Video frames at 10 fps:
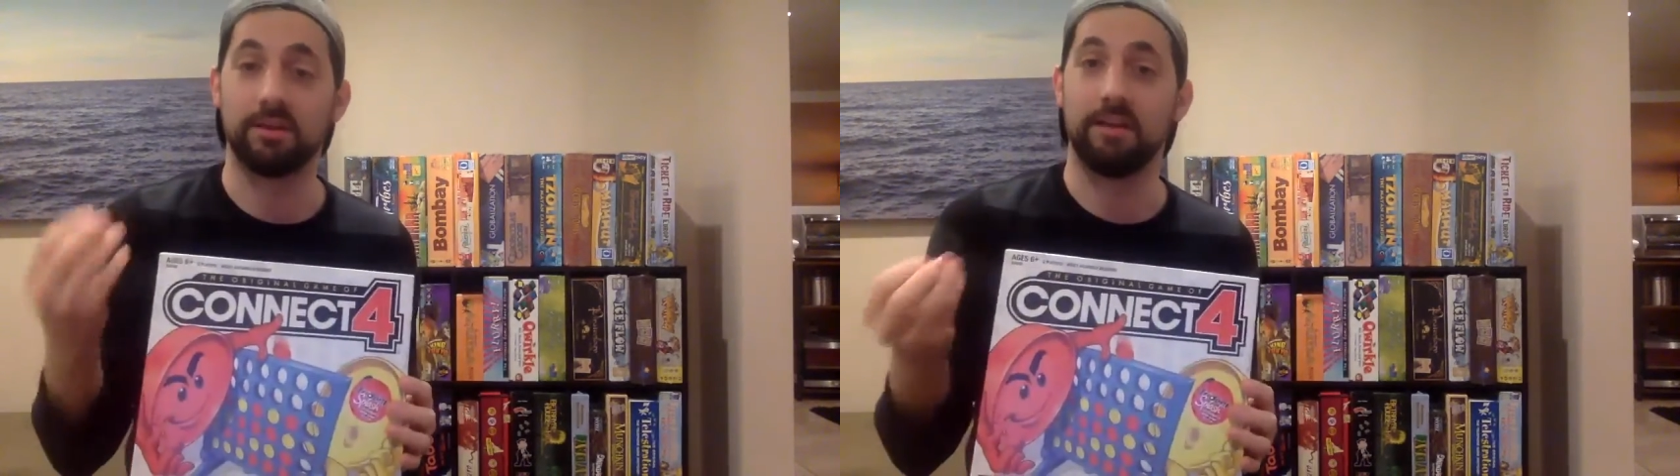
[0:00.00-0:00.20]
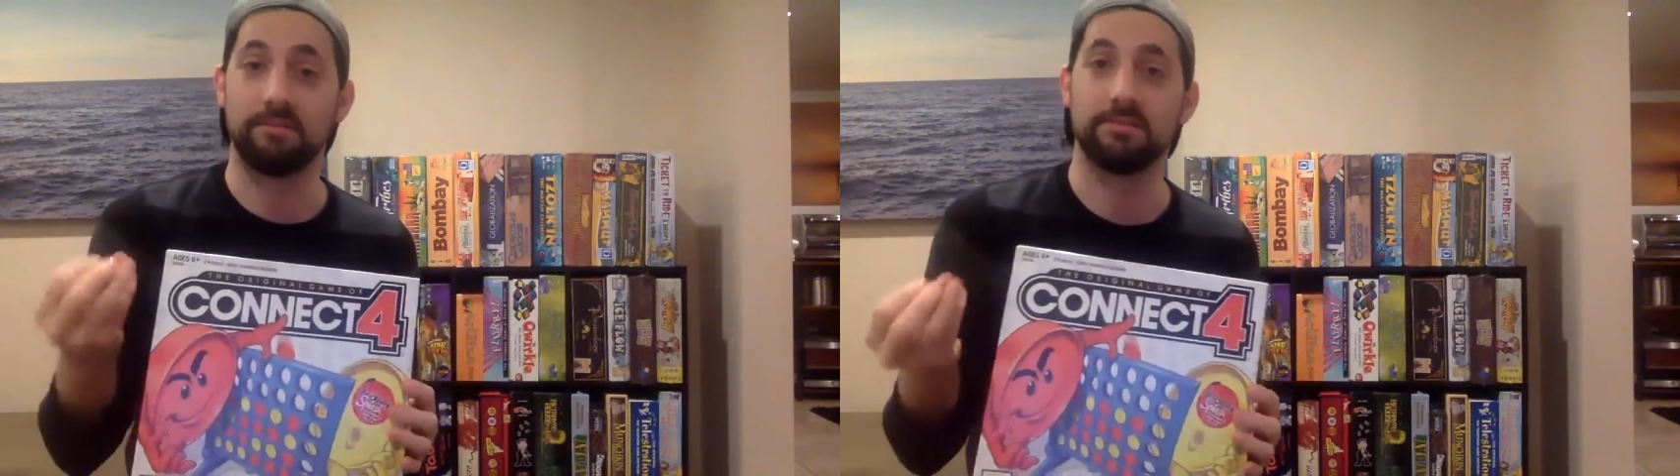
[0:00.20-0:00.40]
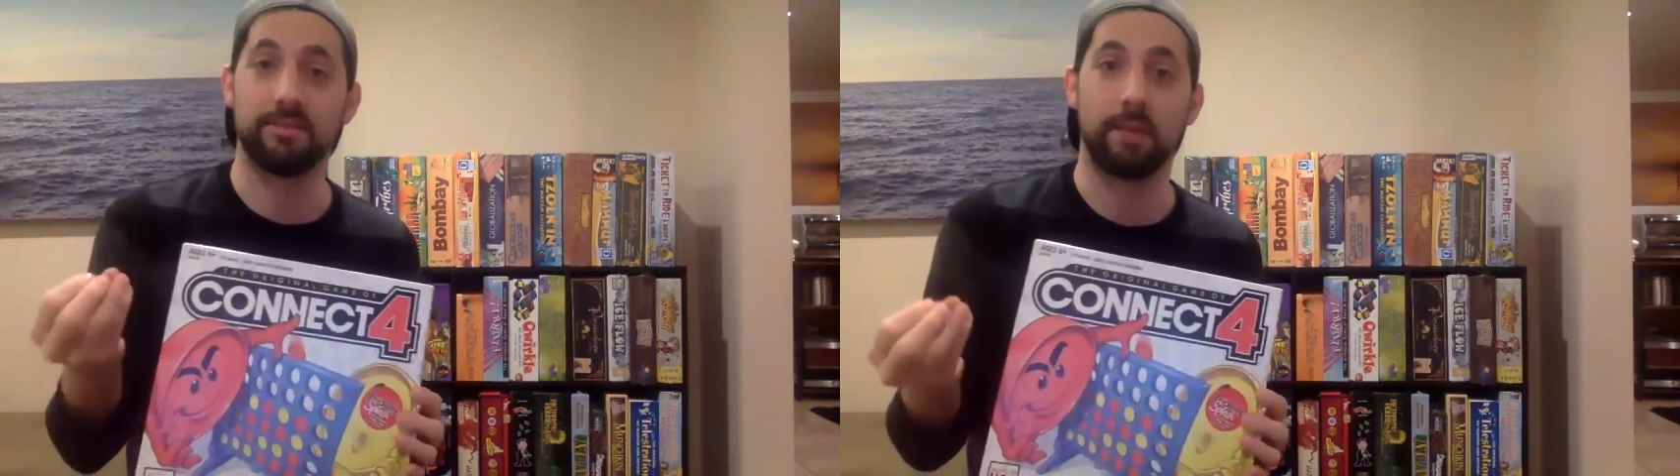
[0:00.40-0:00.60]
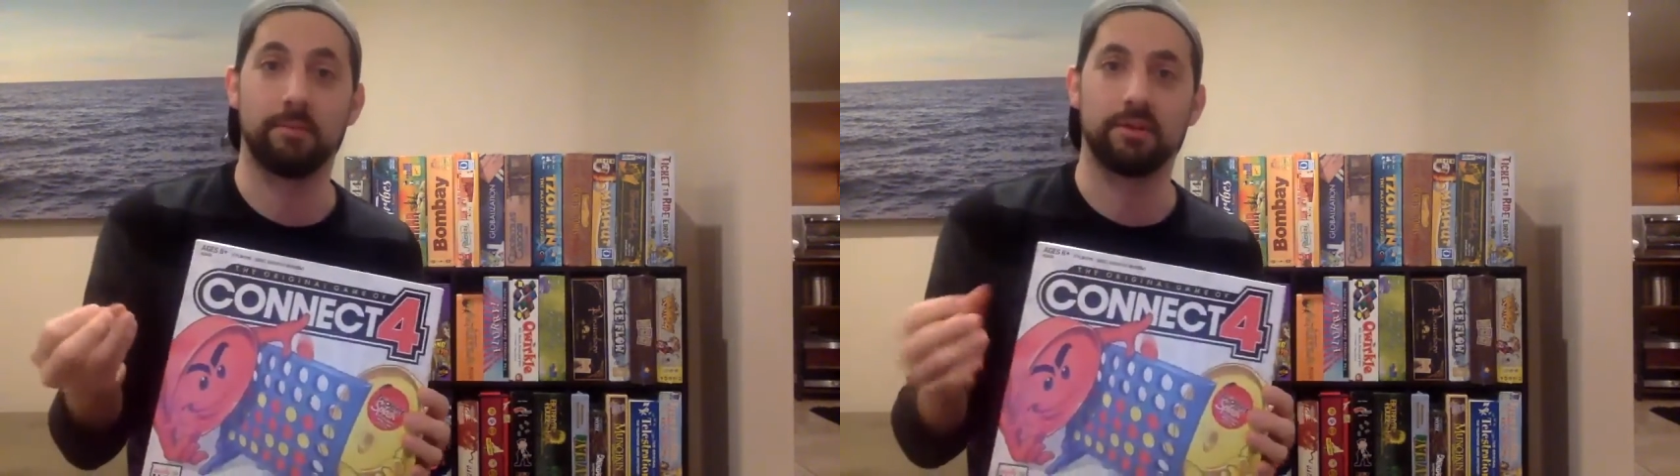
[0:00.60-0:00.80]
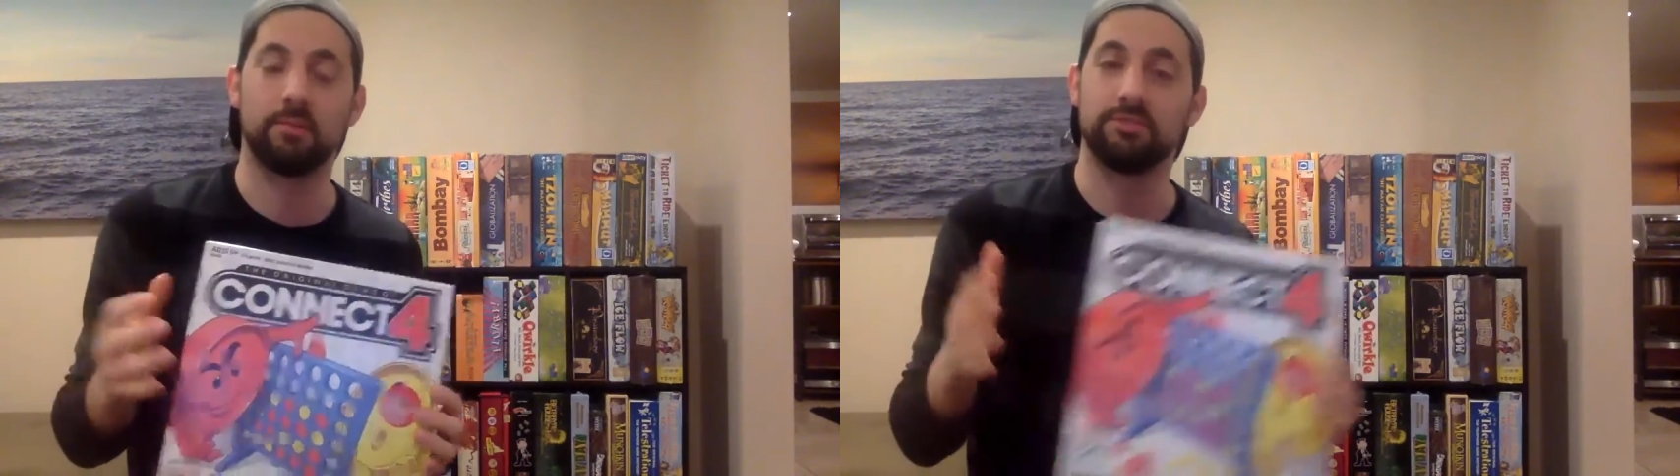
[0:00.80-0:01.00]
heavy
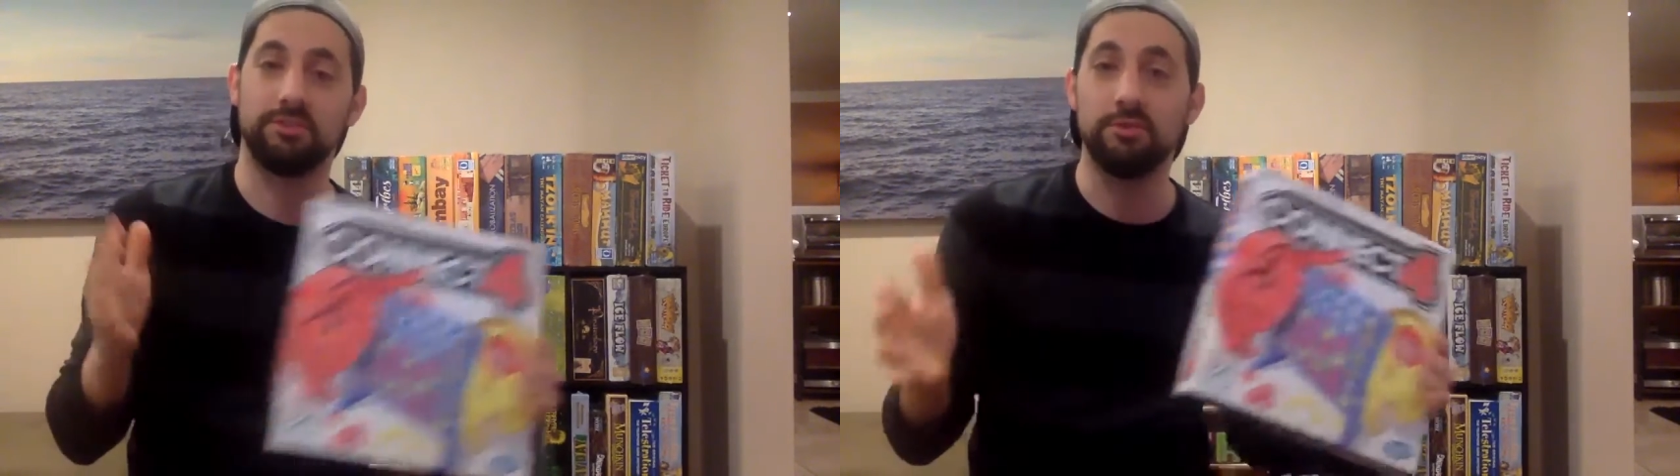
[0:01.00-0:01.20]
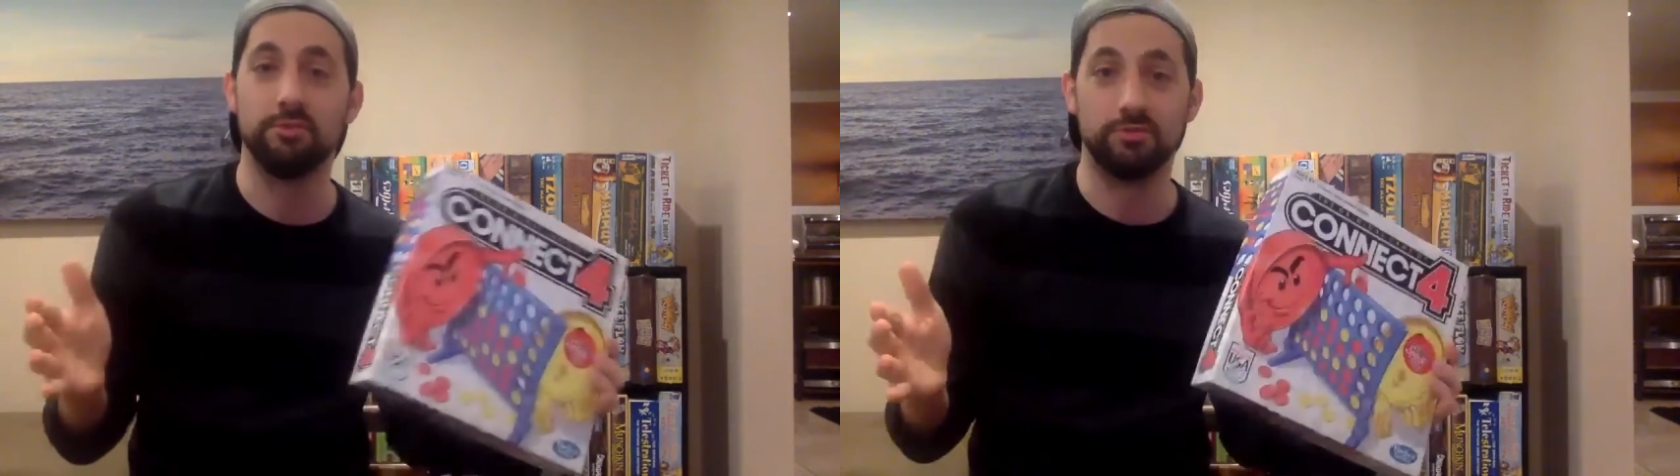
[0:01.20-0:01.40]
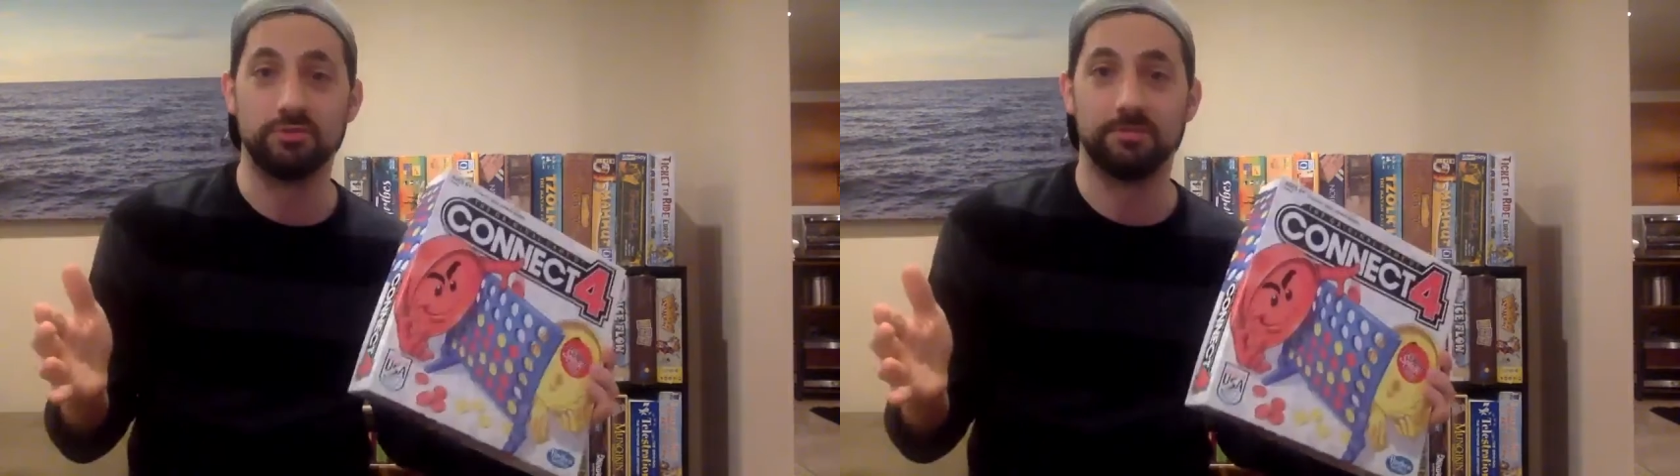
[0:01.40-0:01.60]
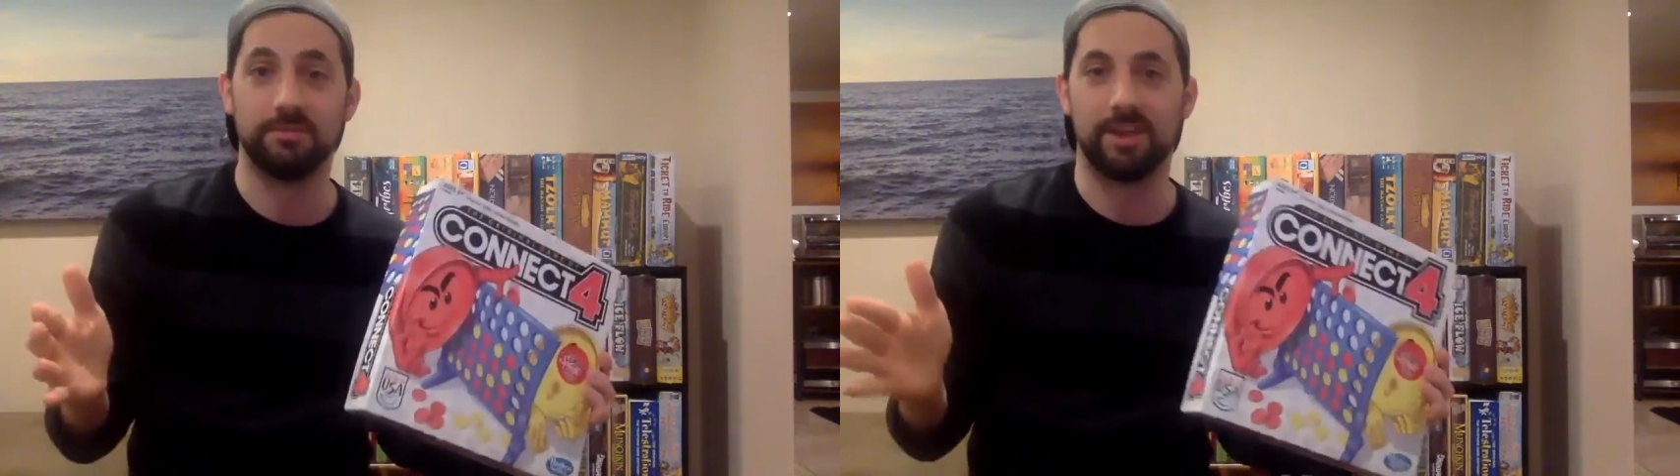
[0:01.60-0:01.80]
fabric and was huge.